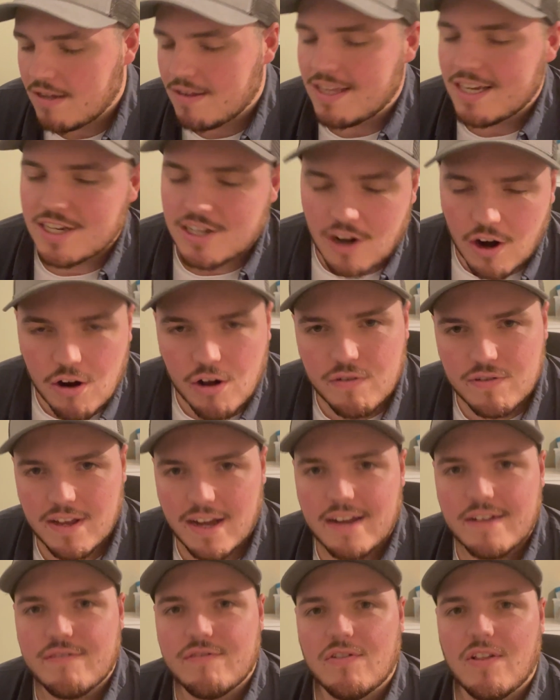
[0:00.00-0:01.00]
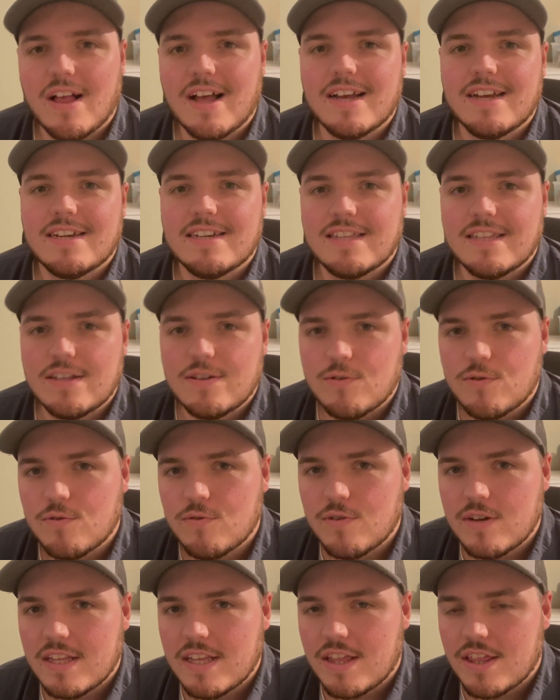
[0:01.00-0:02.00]
they start off tying flies, they don't
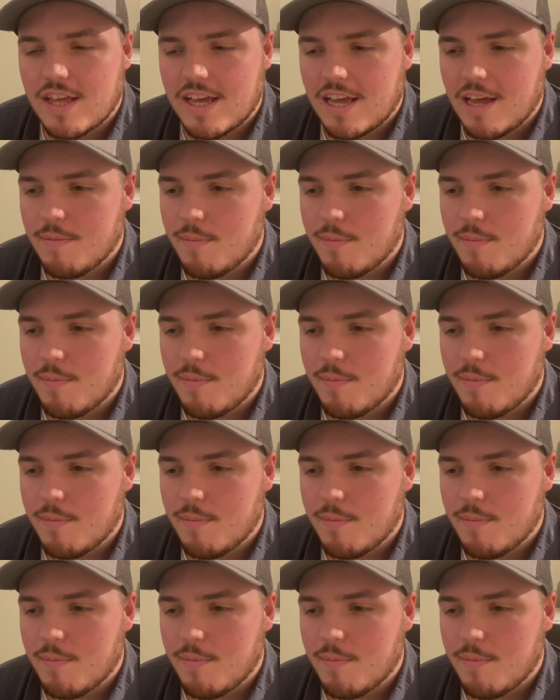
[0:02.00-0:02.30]
really think